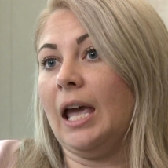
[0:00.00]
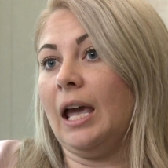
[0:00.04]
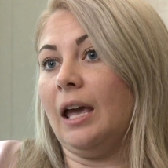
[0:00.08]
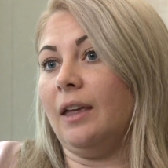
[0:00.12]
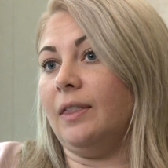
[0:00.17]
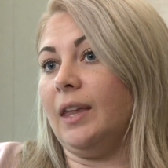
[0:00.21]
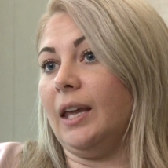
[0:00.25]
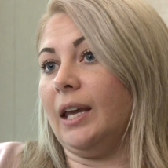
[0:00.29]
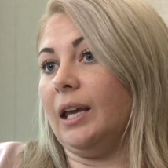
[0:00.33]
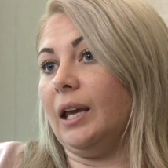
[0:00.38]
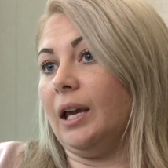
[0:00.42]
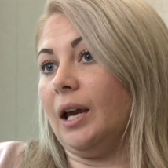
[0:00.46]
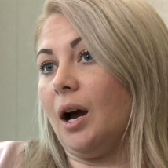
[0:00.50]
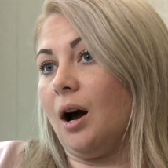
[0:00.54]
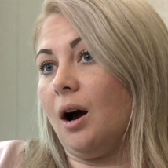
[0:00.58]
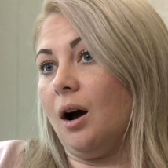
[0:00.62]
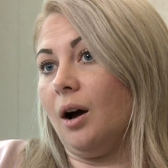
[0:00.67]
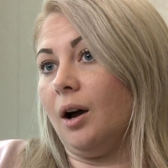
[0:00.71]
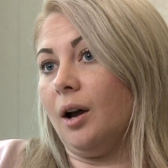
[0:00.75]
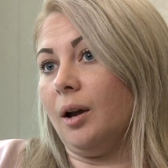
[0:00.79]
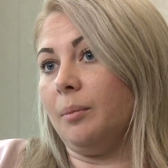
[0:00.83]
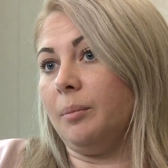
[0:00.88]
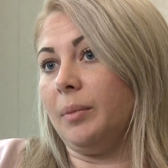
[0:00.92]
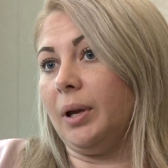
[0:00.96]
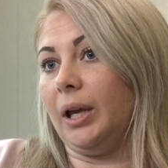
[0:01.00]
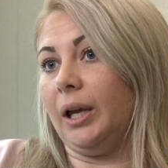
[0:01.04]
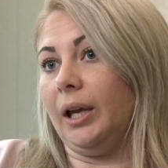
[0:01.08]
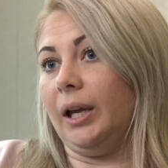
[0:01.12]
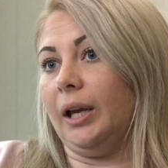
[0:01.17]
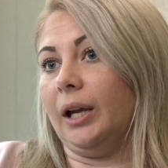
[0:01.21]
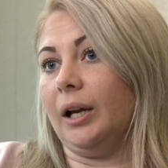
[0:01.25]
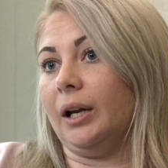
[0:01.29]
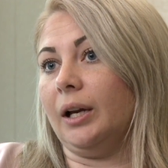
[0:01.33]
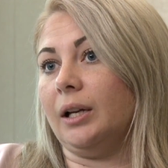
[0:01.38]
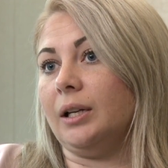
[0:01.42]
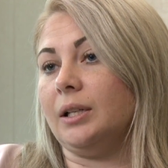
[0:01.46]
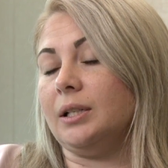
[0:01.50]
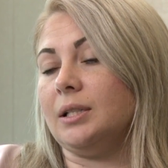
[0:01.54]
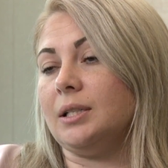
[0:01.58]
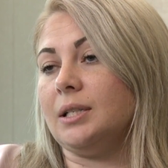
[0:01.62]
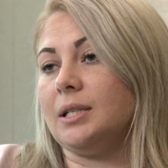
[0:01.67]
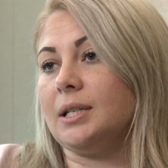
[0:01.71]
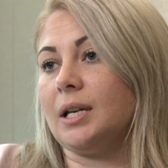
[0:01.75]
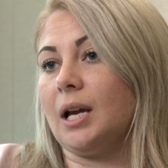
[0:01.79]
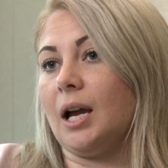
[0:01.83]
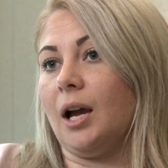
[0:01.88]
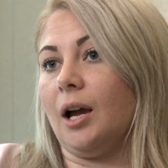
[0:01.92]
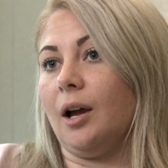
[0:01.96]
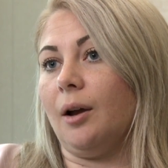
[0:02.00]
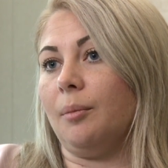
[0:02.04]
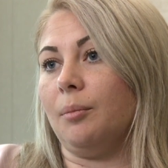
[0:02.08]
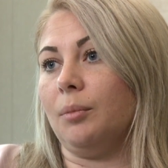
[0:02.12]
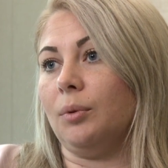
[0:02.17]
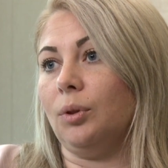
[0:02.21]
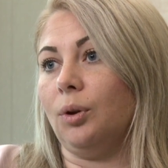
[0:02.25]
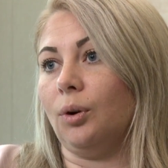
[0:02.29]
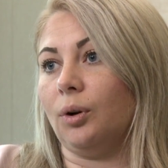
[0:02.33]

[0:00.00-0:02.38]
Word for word: and they can come and um,